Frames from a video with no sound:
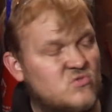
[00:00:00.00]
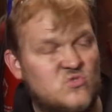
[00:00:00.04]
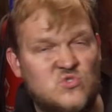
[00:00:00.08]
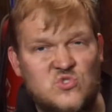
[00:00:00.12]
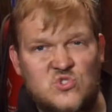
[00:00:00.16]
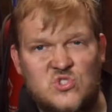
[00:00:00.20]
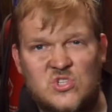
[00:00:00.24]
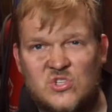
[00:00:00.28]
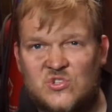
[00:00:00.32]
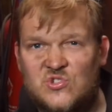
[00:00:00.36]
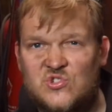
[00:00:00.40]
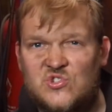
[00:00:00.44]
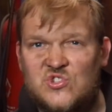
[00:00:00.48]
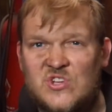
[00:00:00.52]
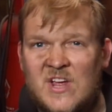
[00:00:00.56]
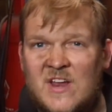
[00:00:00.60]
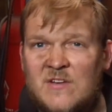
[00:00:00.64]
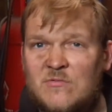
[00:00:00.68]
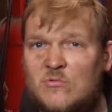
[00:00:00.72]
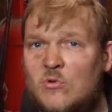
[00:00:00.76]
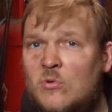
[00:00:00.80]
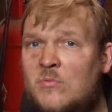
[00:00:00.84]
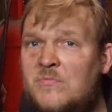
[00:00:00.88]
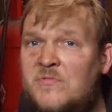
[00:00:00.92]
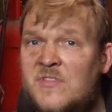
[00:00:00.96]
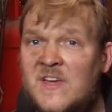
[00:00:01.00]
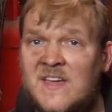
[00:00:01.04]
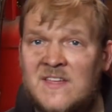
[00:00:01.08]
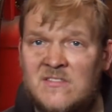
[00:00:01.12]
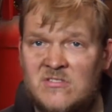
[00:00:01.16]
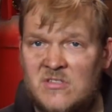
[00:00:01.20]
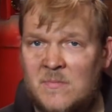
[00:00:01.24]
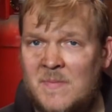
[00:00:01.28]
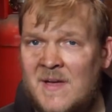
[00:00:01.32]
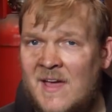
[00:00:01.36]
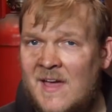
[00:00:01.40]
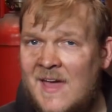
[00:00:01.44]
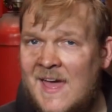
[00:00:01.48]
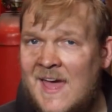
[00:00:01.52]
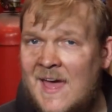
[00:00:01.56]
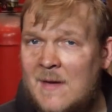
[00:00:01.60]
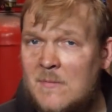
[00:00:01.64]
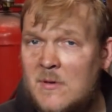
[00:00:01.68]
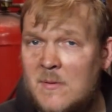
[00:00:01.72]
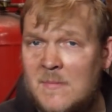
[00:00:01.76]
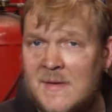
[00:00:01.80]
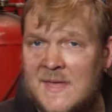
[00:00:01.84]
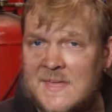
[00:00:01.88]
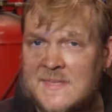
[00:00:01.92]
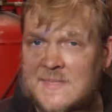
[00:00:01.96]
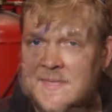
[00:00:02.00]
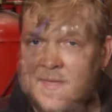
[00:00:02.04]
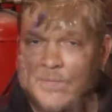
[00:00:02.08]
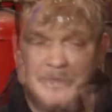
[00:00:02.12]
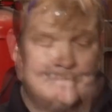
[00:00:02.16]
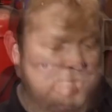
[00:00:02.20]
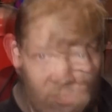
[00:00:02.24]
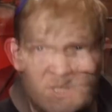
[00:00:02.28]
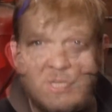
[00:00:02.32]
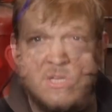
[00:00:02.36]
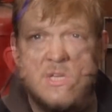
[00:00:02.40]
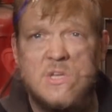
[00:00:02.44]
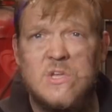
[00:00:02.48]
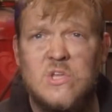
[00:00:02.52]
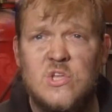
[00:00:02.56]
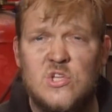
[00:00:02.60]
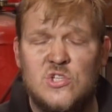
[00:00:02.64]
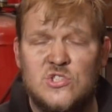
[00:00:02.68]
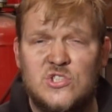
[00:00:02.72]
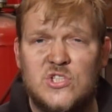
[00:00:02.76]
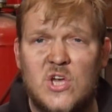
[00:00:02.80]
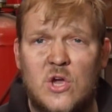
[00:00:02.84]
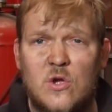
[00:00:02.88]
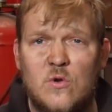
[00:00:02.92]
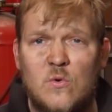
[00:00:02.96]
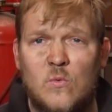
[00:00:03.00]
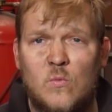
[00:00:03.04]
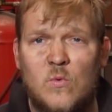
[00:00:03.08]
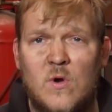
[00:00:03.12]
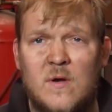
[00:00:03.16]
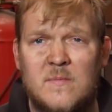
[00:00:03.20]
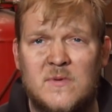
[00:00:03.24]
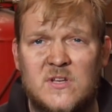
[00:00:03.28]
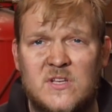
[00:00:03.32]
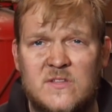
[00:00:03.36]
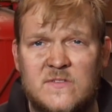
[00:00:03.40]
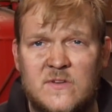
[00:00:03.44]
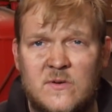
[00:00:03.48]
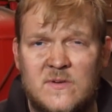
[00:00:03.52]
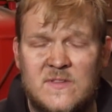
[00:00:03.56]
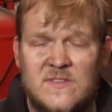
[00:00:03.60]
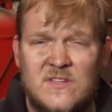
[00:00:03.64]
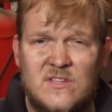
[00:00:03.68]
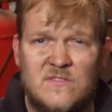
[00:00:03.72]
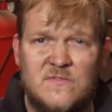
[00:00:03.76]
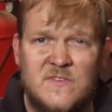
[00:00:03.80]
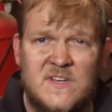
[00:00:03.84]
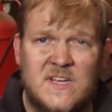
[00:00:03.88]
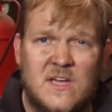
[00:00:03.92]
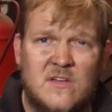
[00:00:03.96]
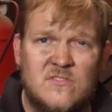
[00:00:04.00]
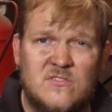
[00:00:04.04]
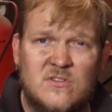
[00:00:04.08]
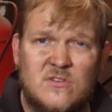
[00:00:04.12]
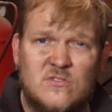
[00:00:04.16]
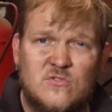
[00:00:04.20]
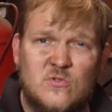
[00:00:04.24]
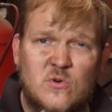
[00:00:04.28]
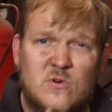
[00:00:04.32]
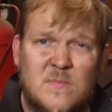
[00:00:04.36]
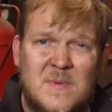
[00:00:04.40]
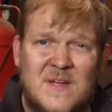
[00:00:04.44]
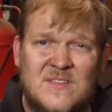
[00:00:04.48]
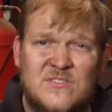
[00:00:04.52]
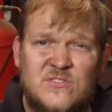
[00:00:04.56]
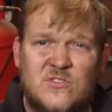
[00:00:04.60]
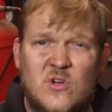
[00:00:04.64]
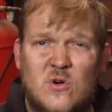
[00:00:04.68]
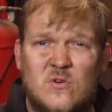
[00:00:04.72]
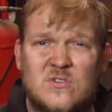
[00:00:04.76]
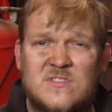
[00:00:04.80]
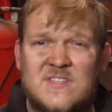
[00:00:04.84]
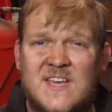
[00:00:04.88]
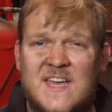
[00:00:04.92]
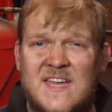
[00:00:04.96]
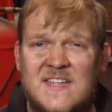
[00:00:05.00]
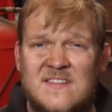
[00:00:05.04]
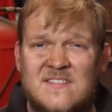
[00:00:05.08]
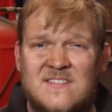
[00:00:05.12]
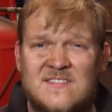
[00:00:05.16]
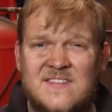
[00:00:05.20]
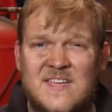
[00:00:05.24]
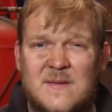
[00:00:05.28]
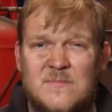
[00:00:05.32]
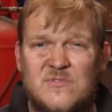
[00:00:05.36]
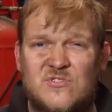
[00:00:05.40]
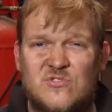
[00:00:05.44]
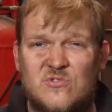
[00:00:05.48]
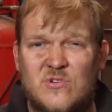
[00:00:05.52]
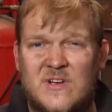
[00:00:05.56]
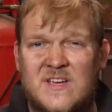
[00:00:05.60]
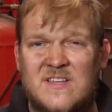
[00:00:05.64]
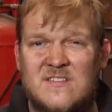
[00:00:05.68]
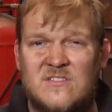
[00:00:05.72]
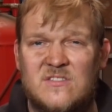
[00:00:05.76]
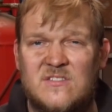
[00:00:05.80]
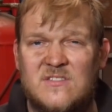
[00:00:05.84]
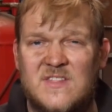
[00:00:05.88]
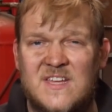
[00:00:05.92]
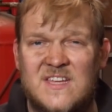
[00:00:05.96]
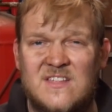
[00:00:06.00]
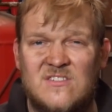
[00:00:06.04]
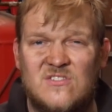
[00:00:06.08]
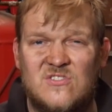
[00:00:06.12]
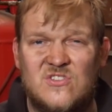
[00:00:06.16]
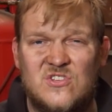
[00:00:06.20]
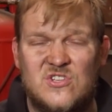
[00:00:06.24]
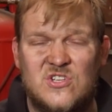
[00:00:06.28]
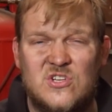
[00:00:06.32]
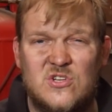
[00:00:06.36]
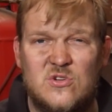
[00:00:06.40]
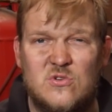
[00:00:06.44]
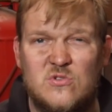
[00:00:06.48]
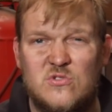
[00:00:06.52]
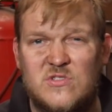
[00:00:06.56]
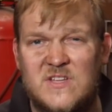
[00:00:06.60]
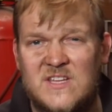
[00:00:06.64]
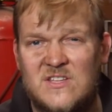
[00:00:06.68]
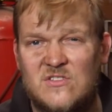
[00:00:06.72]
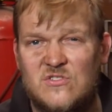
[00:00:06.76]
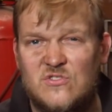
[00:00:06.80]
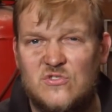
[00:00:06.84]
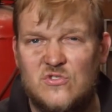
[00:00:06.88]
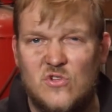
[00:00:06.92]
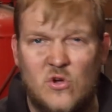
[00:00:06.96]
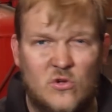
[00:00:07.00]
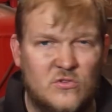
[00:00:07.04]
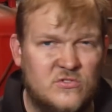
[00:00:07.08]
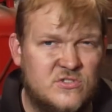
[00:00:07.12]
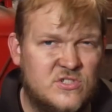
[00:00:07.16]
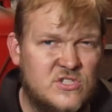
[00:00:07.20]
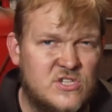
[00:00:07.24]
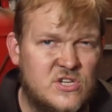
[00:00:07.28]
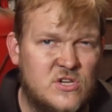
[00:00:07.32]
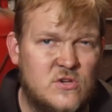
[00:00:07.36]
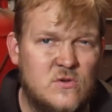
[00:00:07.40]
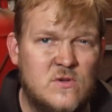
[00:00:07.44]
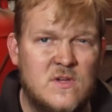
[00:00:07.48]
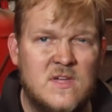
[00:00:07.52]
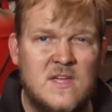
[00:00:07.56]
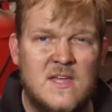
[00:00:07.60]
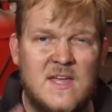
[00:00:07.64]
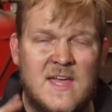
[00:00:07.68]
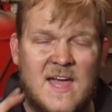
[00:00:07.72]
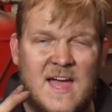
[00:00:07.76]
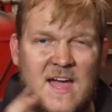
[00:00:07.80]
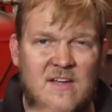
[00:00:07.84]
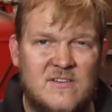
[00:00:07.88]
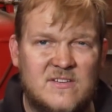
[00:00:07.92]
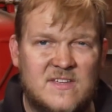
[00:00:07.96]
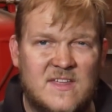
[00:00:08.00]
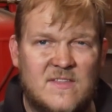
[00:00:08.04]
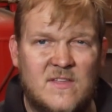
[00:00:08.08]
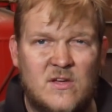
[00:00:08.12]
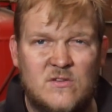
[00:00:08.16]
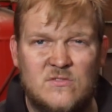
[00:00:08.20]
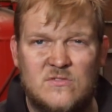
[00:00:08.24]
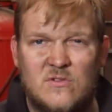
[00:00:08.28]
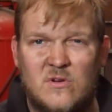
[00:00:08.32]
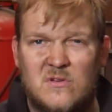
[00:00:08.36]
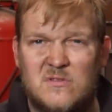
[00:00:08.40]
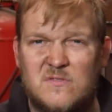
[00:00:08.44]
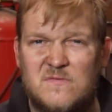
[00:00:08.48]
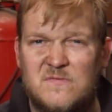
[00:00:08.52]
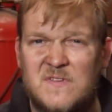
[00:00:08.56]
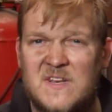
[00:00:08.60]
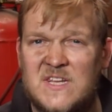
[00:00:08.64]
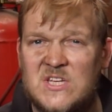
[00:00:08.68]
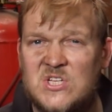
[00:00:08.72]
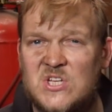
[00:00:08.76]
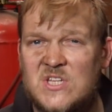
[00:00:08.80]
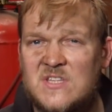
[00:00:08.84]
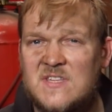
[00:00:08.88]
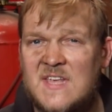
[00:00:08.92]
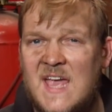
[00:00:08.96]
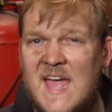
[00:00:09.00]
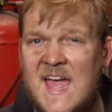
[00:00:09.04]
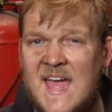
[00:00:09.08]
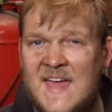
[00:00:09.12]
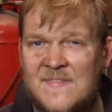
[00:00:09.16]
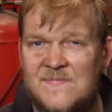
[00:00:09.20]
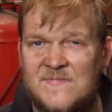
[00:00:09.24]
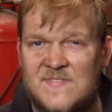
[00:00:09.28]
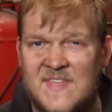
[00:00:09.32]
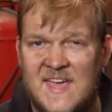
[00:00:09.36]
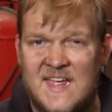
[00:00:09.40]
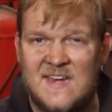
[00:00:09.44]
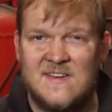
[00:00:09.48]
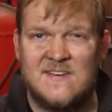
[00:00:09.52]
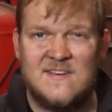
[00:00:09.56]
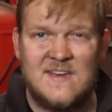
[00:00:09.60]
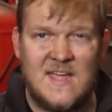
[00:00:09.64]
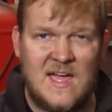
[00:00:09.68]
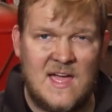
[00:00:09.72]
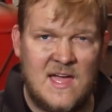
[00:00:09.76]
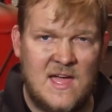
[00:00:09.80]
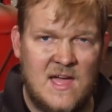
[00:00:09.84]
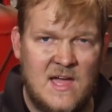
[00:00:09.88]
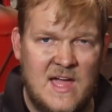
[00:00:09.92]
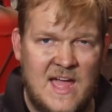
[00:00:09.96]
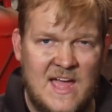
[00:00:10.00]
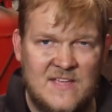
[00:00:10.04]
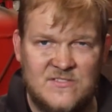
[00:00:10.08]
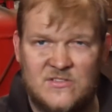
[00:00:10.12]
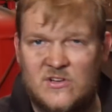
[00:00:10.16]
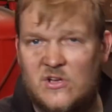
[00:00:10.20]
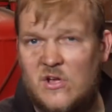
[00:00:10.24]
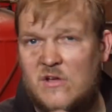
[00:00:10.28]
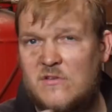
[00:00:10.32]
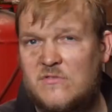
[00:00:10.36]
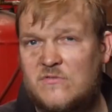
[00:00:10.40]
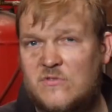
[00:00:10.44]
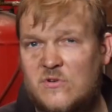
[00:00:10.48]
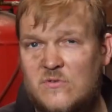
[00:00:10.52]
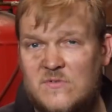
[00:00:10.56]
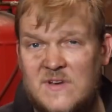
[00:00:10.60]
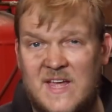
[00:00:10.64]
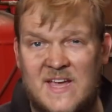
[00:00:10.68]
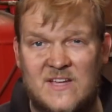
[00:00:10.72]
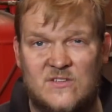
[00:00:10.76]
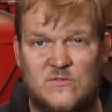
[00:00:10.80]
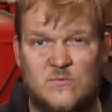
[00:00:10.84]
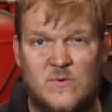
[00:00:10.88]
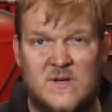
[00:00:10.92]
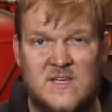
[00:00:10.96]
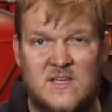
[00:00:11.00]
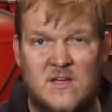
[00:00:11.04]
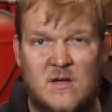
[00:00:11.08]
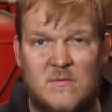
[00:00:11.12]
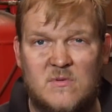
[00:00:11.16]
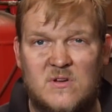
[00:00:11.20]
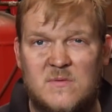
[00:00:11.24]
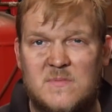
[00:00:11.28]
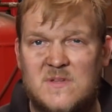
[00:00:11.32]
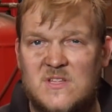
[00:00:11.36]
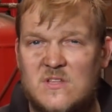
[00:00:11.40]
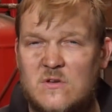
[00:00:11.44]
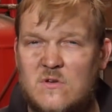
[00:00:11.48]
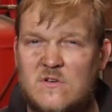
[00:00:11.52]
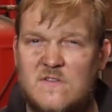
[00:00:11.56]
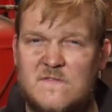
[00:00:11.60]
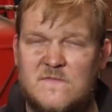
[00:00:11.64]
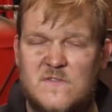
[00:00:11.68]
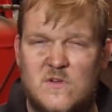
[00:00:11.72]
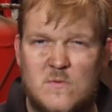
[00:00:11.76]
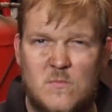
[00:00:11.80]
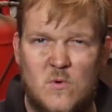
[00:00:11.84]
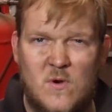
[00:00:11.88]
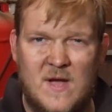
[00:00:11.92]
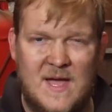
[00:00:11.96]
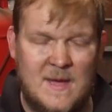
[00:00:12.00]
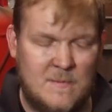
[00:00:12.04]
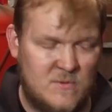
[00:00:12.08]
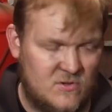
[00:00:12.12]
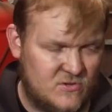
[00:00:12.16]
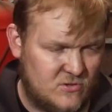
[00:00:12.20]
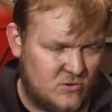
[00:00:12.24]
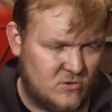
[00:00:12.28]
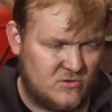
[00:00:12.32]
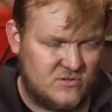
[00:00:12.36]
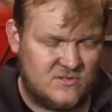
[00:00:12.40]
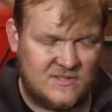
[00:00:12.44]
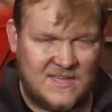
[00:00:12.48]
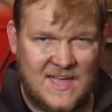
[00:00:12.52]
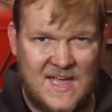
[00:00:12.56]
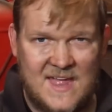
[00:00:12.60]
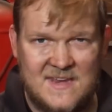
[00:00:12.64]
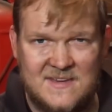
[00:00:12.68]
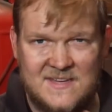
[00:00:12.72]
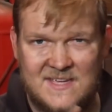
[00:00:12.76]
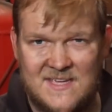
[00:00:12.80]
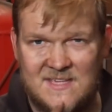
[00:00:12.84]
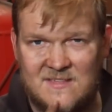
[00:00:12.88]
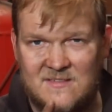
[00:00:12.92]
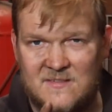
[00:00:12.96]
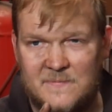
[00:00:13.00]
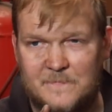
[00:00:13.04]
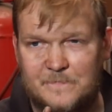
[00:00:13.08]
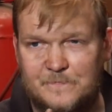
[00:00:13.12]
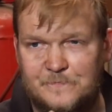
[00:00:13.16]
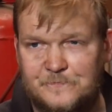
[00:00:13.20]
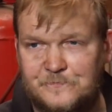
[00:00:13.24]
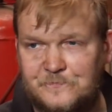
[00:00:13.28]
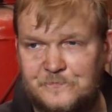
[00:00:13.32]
just general things about hammer making. So what I'm going to do in this video is I'm going to talk about dog's heads, tips, tricks, things to do, things not to do, how to get those nice finishes, and then as I go through next week I'm going to be doing a few more hammers. I've got Scandis